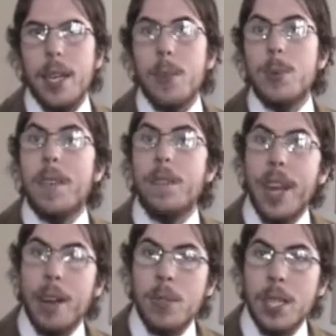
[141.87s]
He was a
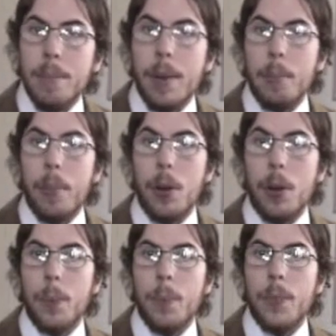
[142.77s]
founding
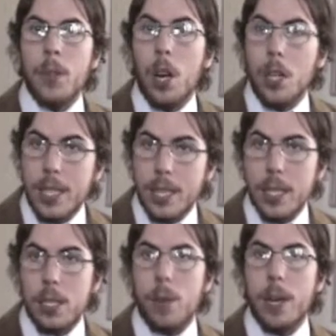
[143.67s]
member
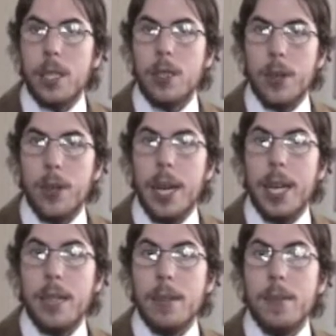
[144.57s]
artistic director,
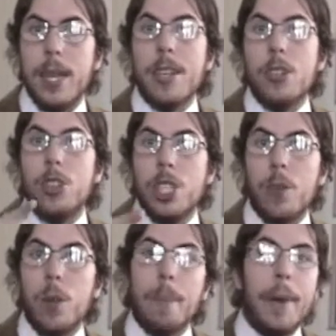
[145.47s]
and later
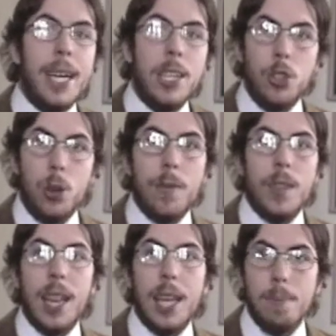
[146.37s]
general manager of
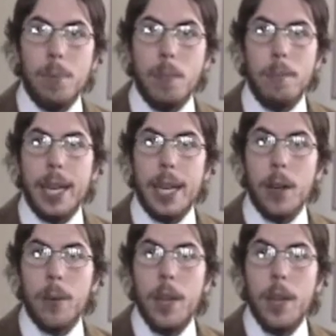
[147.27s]
the Lightbulb Player.